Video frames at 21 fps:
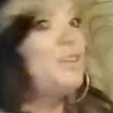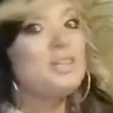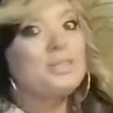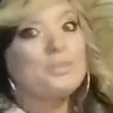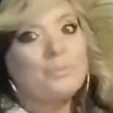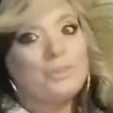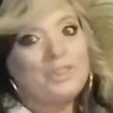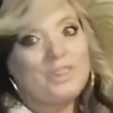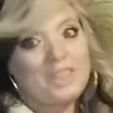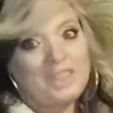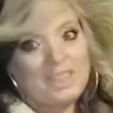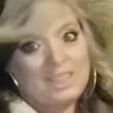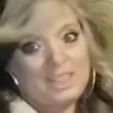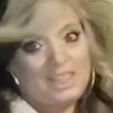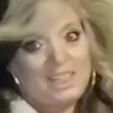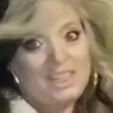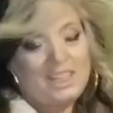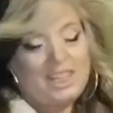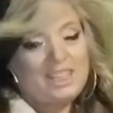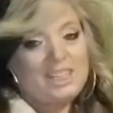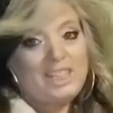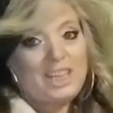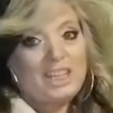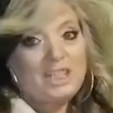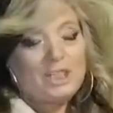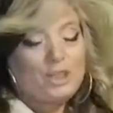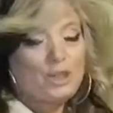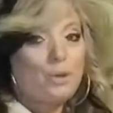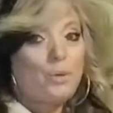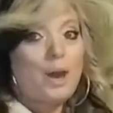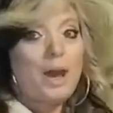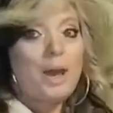that's what this is. And
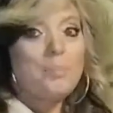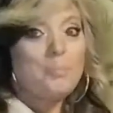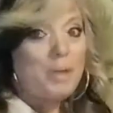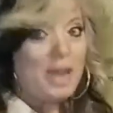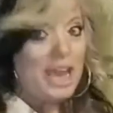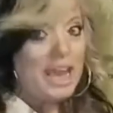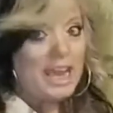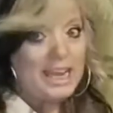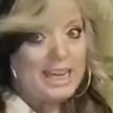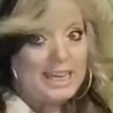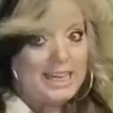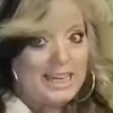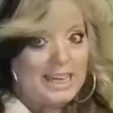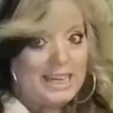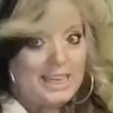so I painted